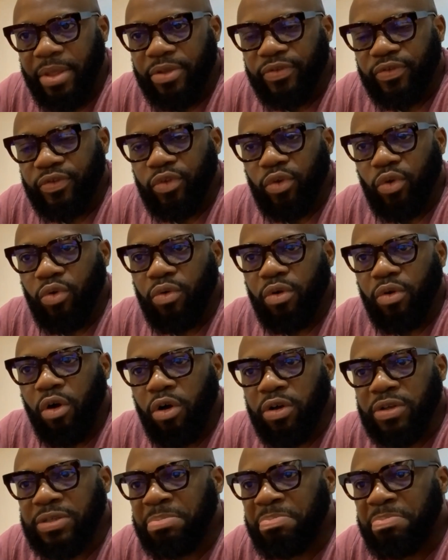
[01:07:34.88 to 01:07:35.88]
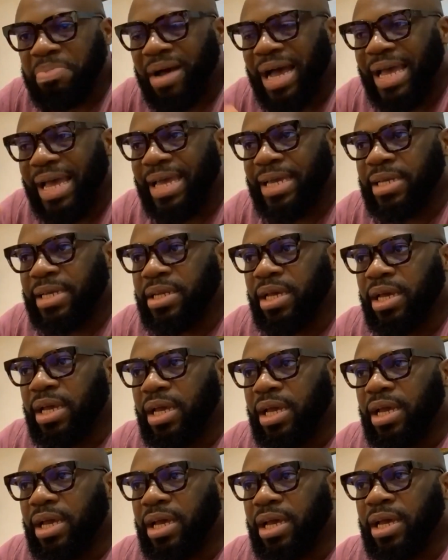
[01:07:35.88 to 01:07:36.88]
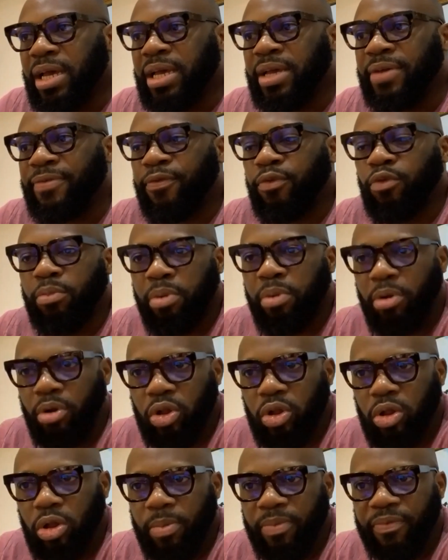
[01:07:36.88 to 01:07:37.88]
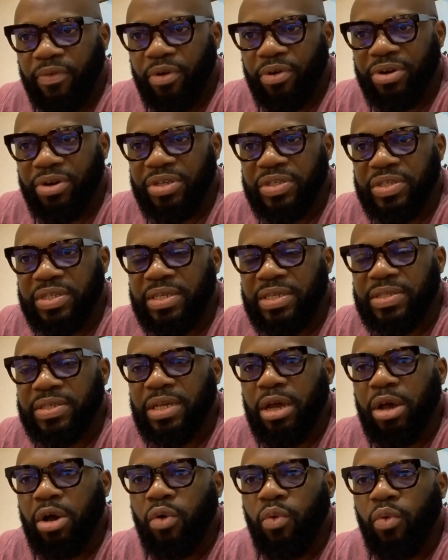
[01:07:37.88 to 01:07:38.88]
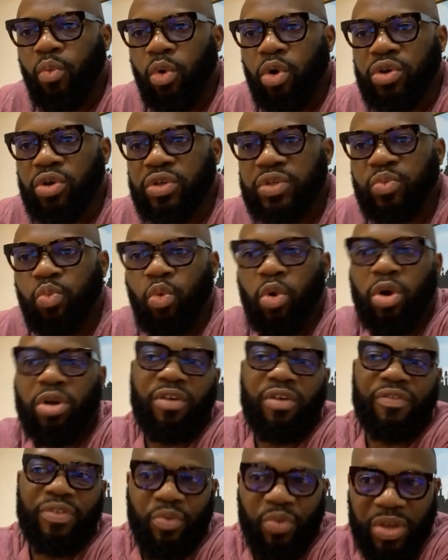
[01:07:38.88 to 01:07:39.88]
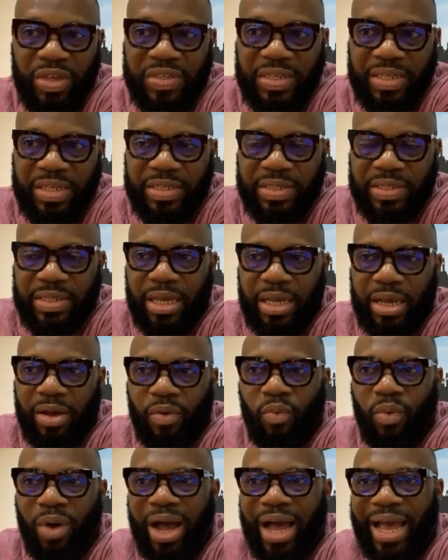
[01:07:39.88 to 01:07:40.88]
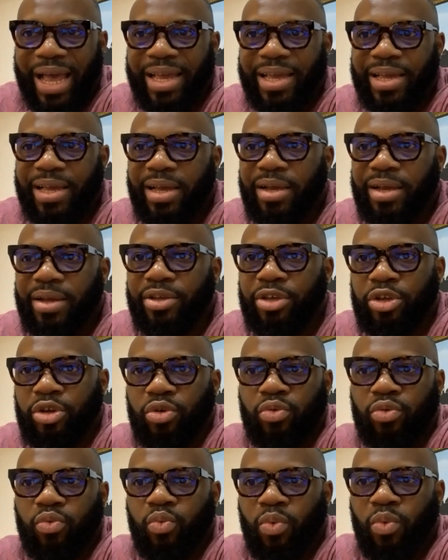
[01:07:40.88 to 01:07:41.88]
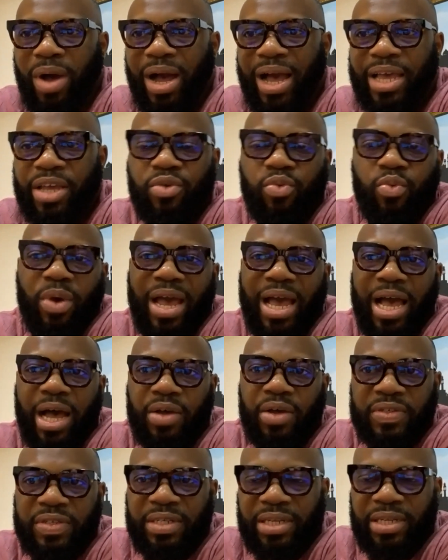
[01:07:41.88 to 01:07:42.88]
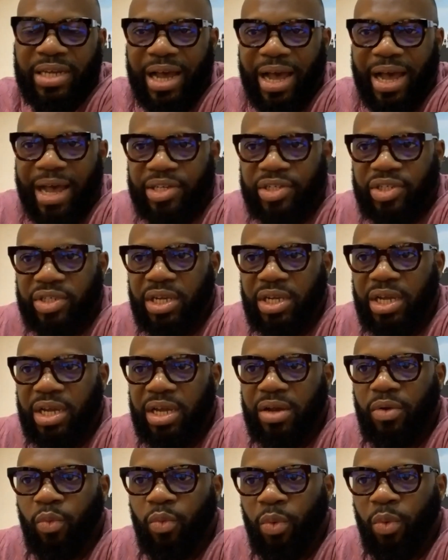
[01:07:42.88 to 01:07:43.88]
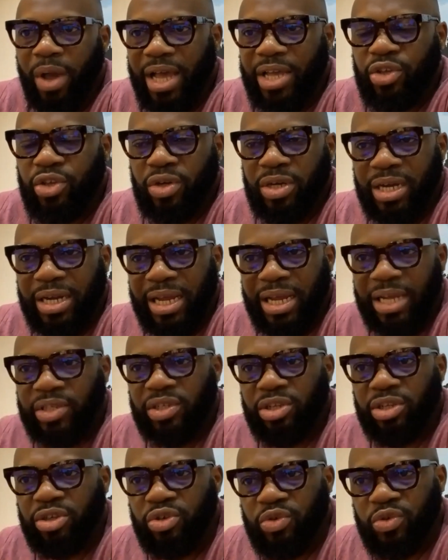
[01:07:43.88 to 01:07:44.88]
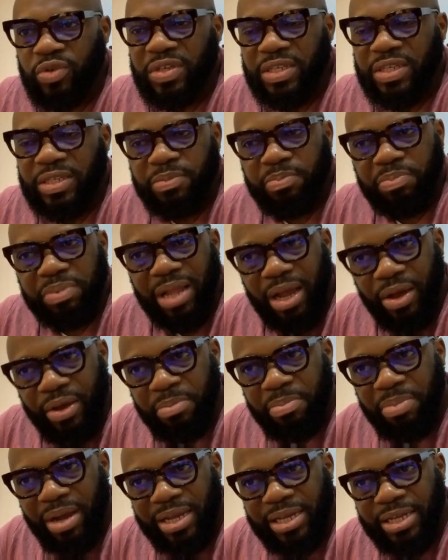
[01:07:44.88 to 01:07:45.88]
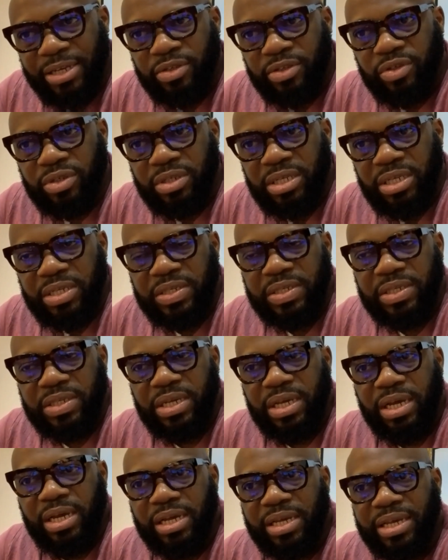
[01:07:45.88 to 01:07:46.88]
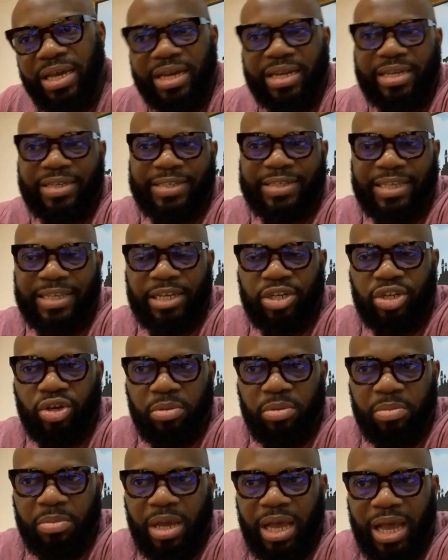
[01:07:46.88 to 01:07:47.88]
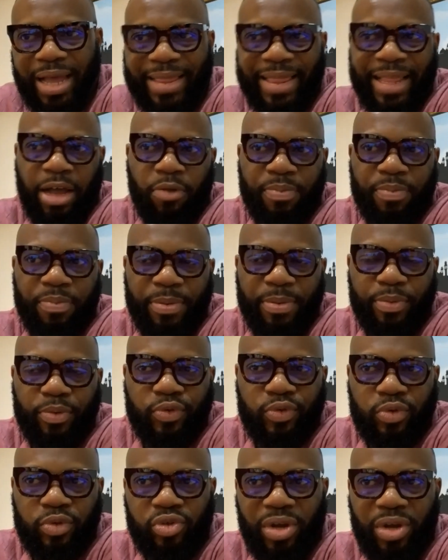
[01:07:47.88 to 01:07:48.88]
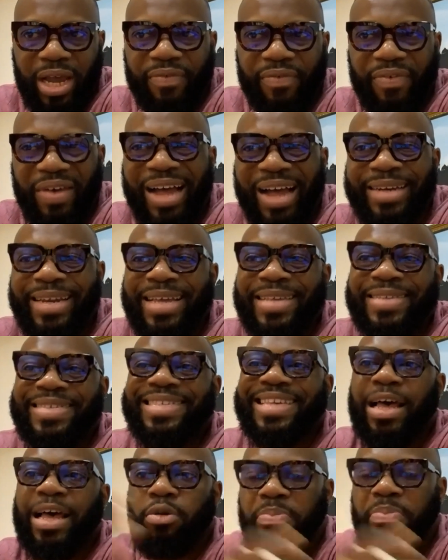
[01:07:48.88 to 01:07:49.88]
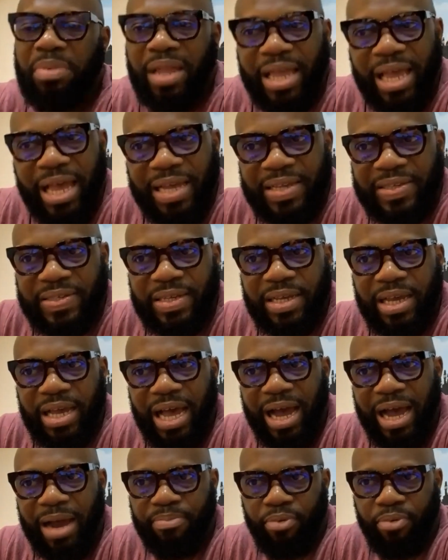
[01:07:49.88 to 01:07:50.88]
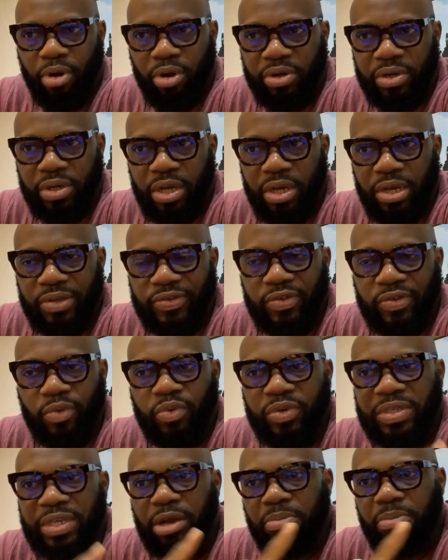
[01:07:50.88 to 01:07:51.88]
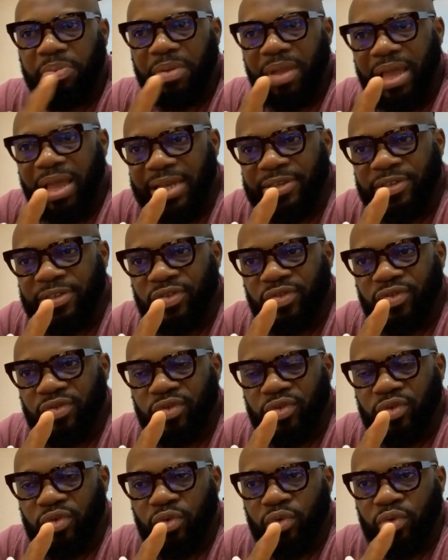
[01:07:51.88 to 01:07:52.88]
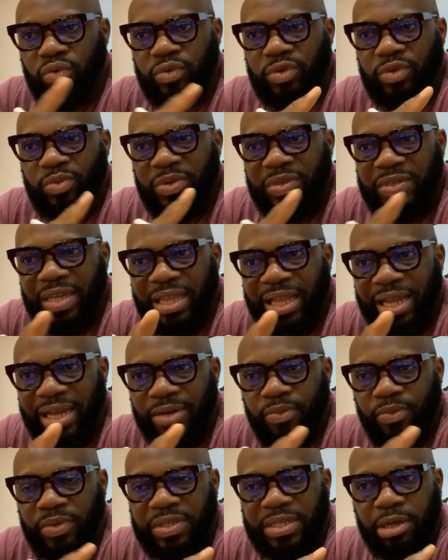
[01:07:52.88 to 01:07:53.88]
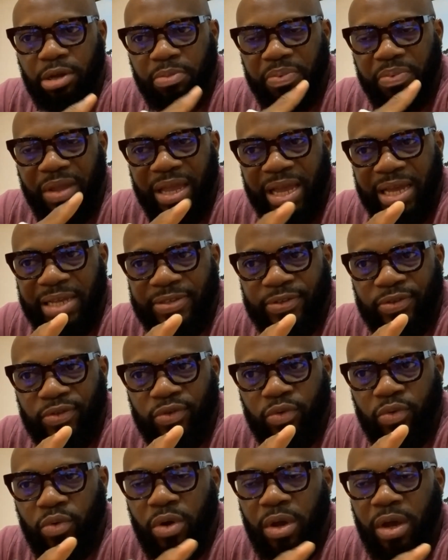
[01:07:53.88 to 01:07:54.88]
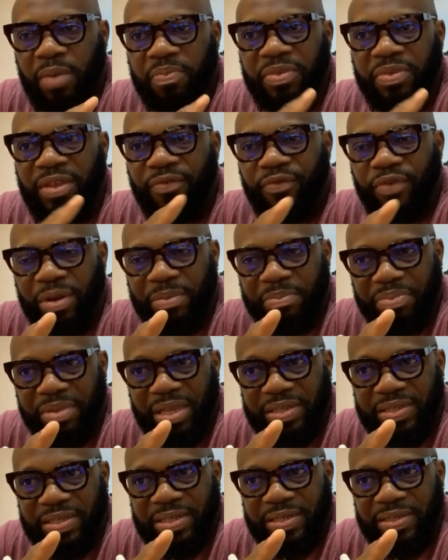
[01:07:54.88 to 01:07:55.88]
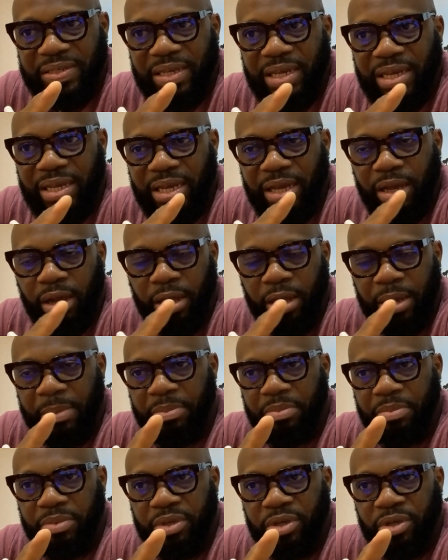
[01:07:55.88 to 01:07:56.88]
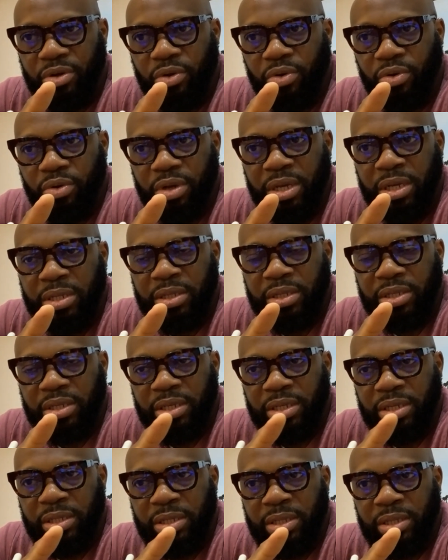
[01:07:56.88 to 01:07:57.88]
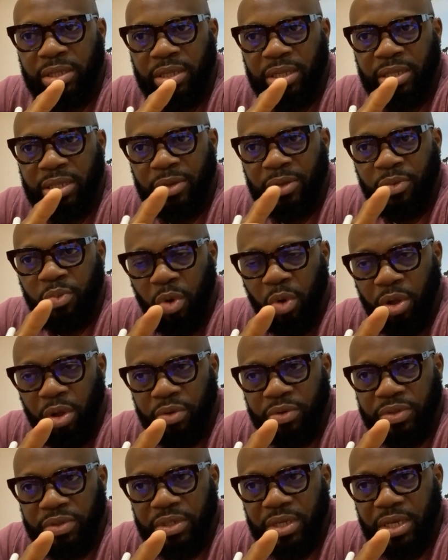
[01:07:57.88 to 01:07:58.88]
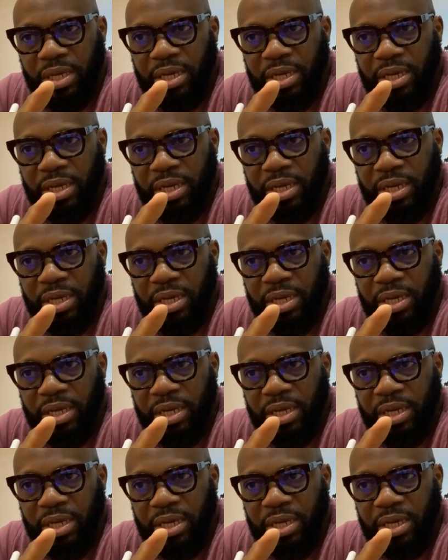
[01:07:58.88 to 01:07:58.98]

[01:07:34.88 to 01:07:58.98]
So us buying a football club, for instance, was one of the reasons why you warehousing cash, where you can actually use it, plow it back into this, get a stadium, allow people to try, and then sell players abroad. So we sell players to Switzerland, we sell players to different places, in the world